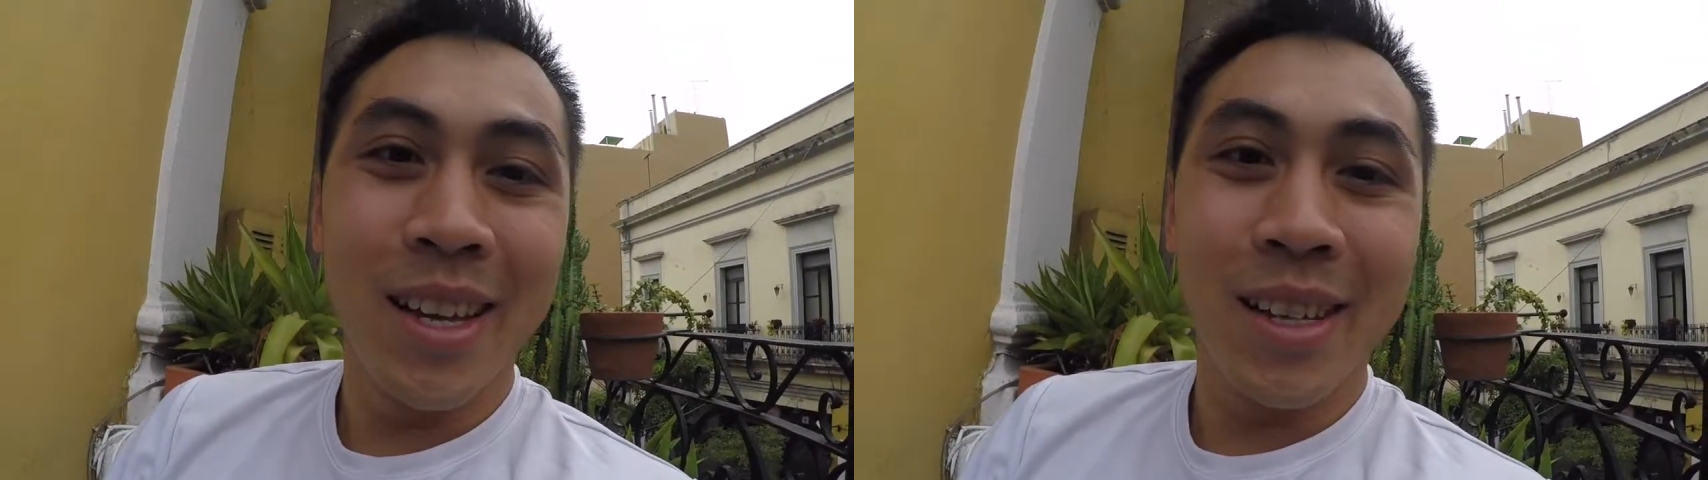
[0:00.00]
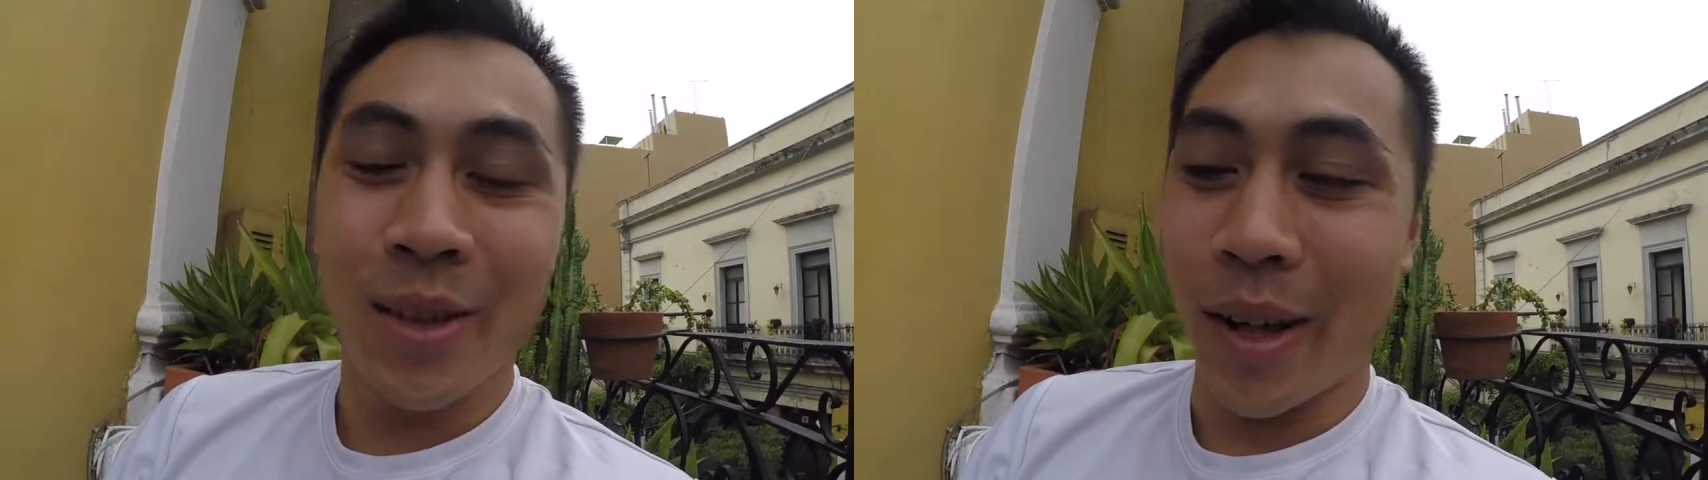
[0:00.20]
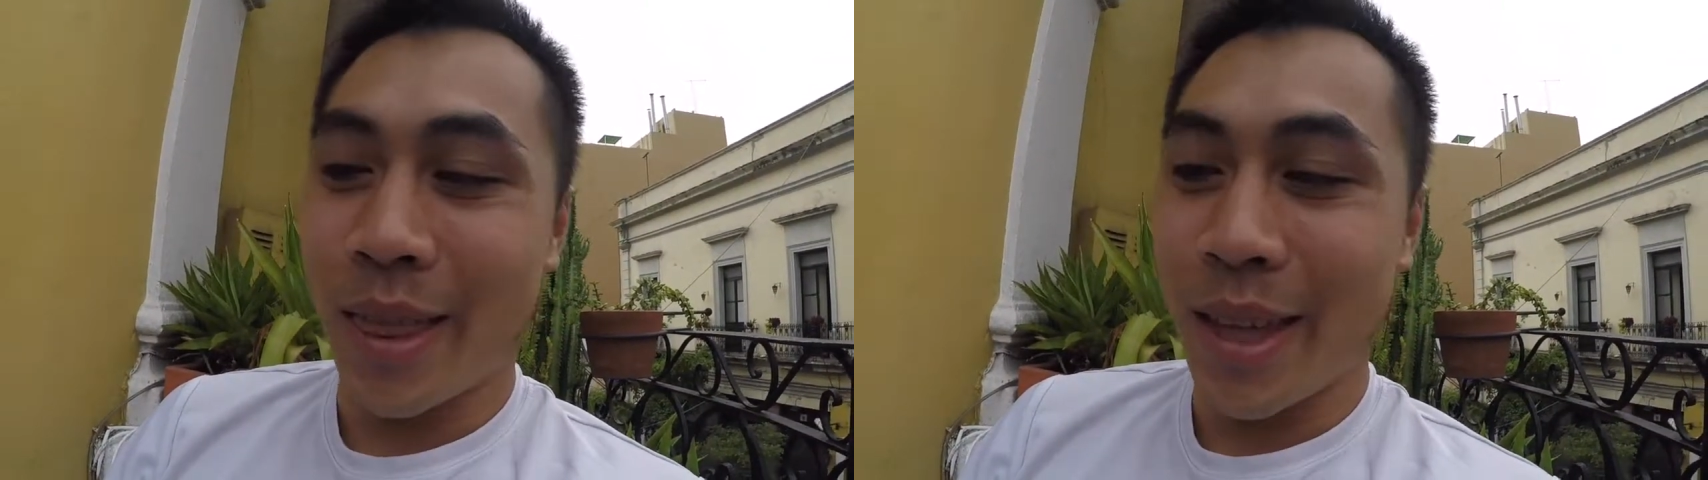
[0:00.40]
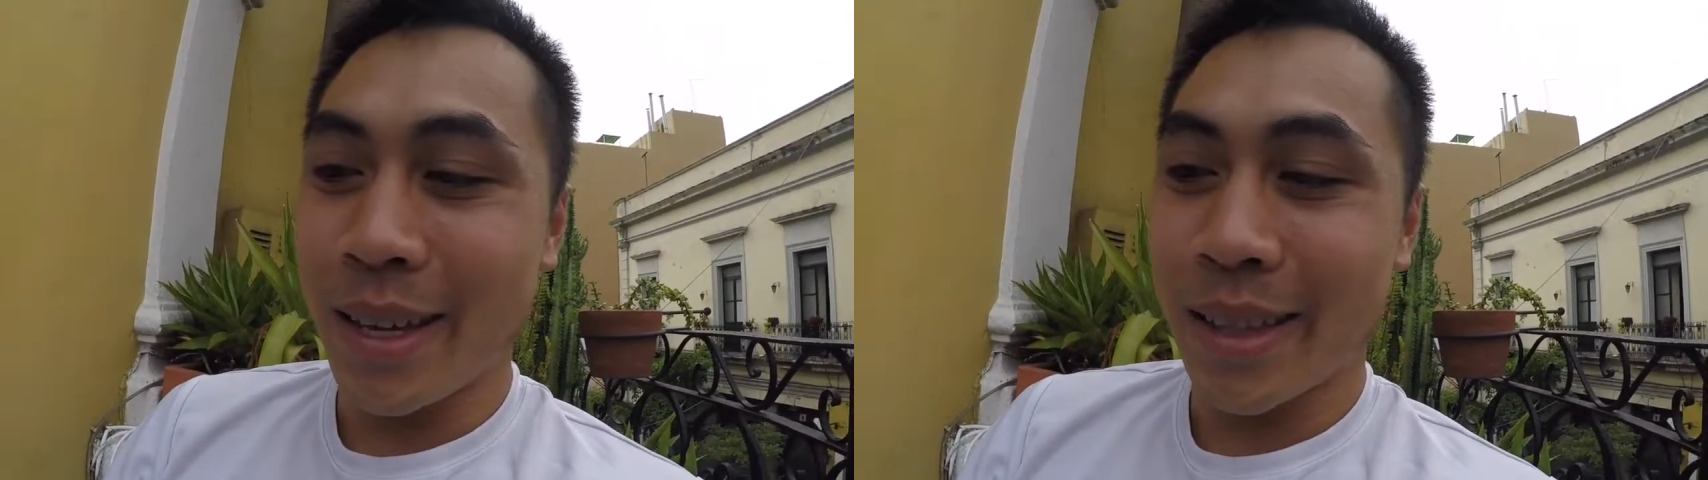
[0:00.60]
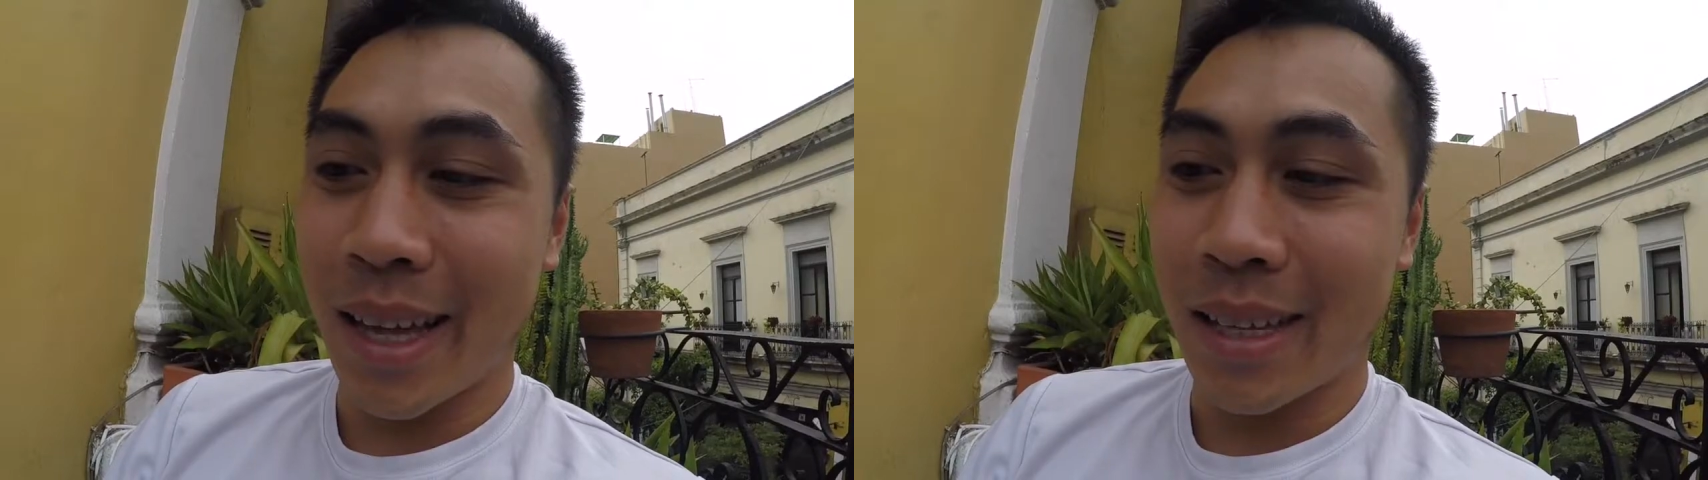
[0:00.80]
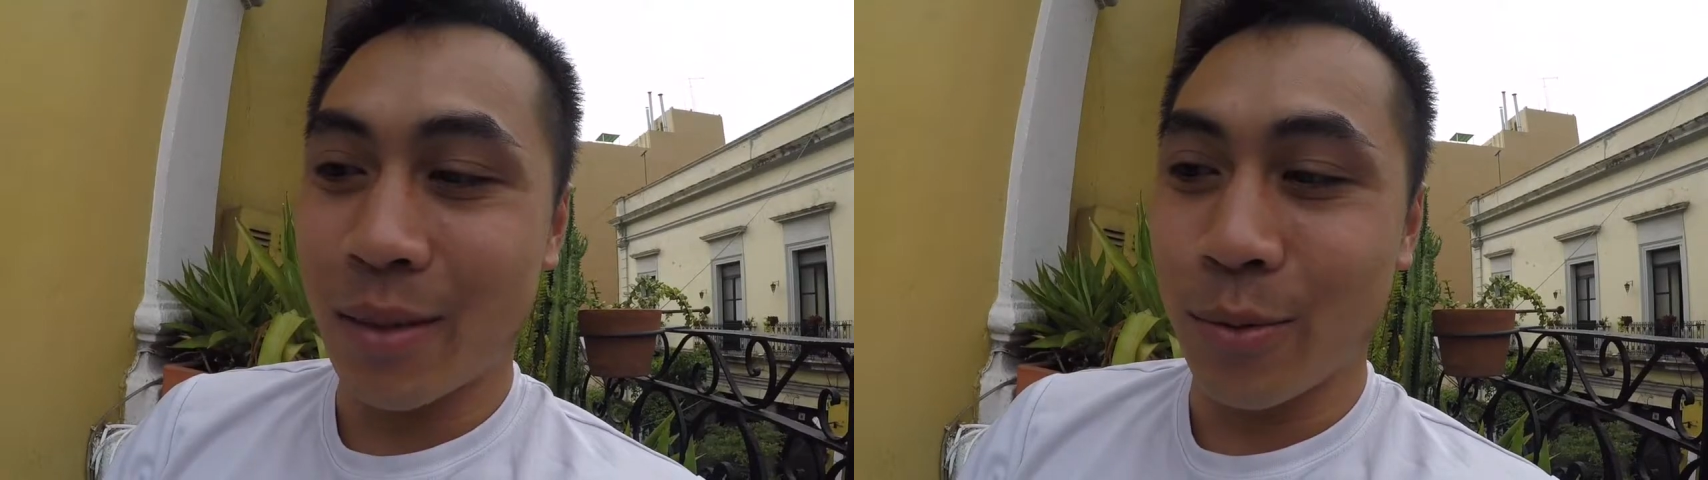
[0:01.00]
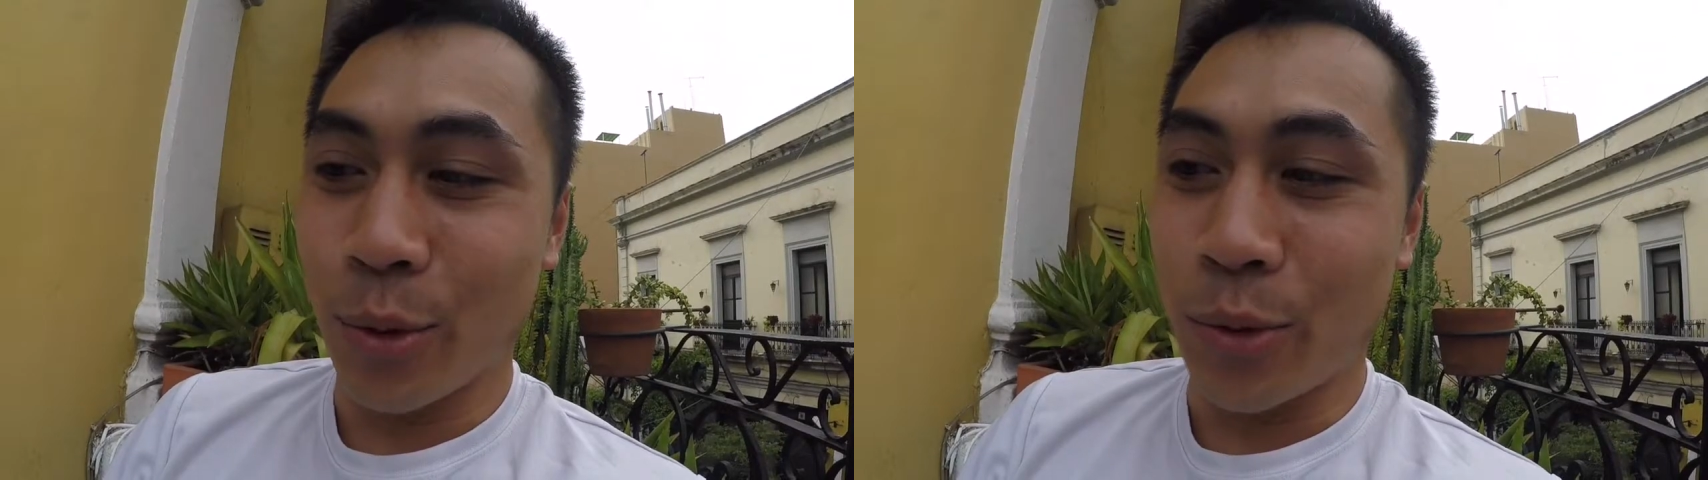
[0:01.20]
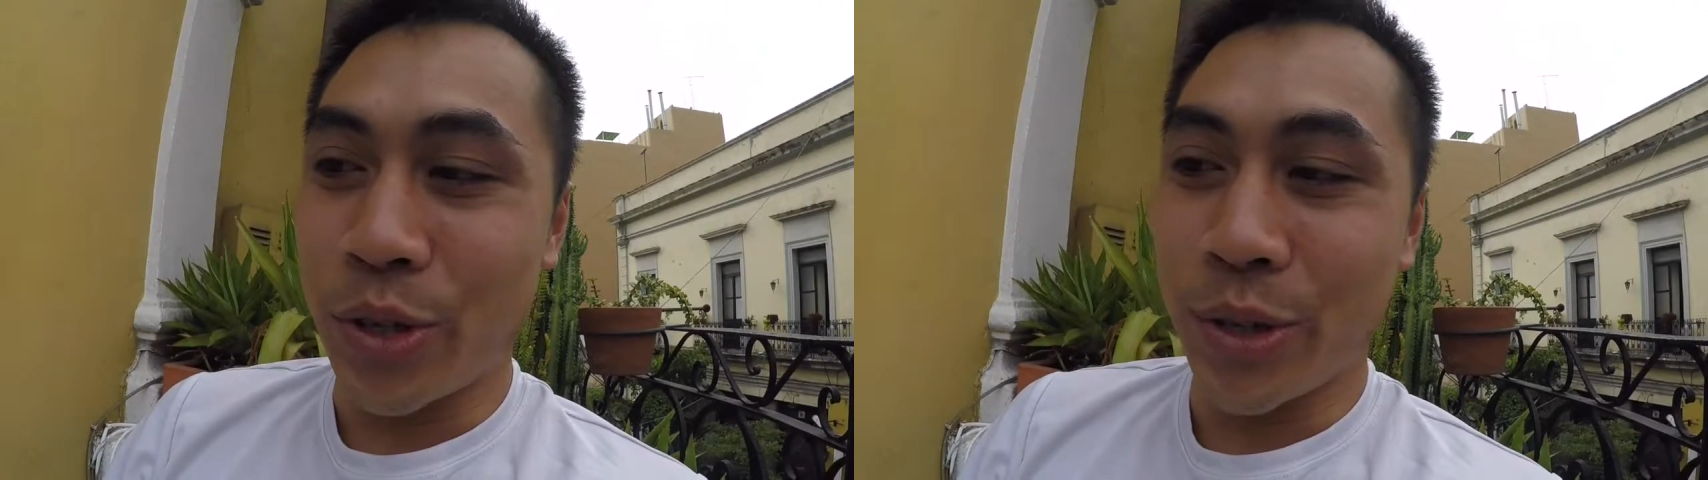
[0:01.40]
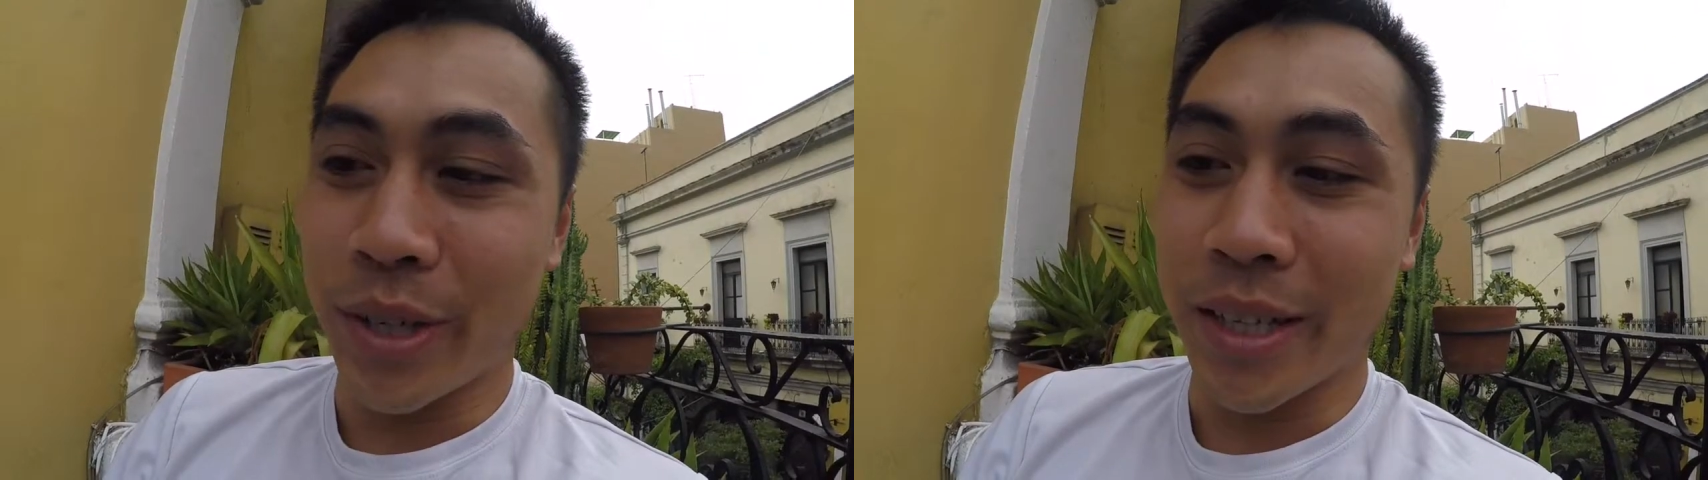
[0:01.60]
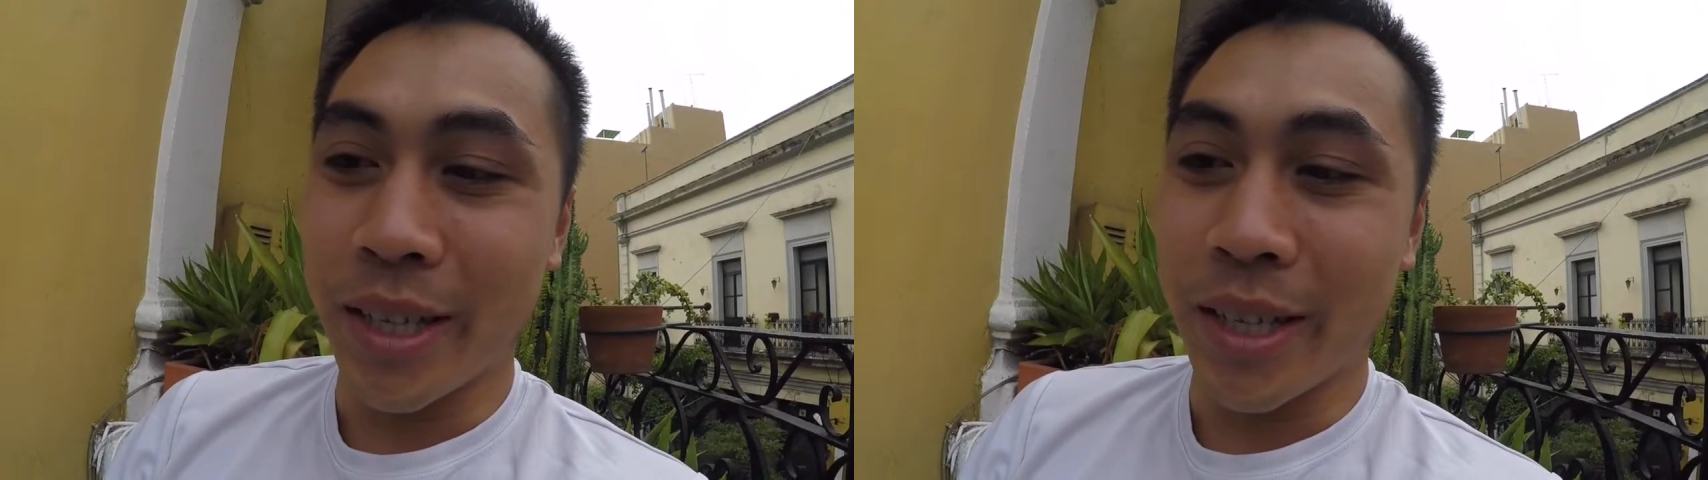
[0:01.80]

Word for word: So I think that will do it.